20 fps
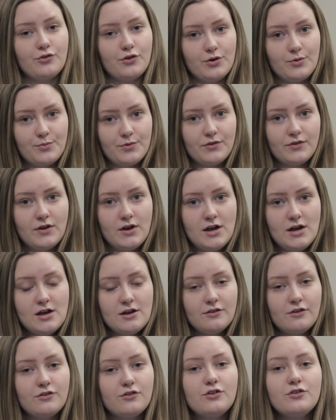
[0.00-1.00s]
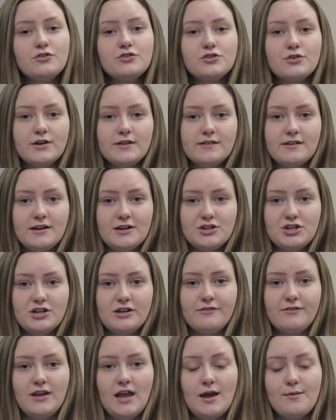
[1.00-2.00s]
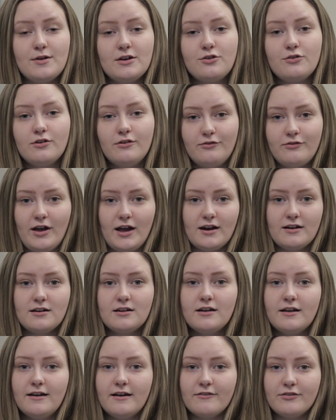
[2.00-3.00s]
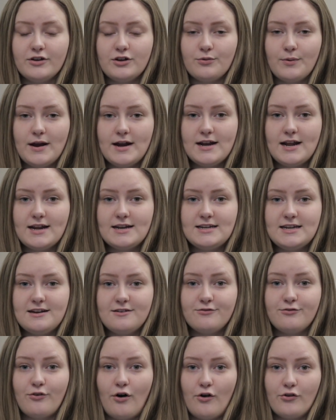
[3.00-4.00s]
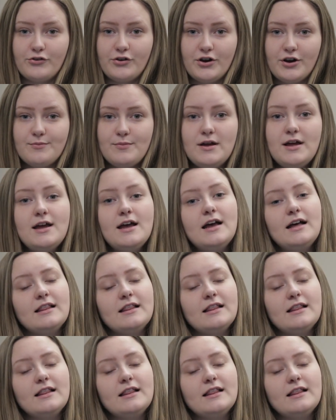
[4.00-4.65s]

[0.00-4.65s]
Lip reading: groups. The Student Choice Initiative came into effect of the 2019 fall term,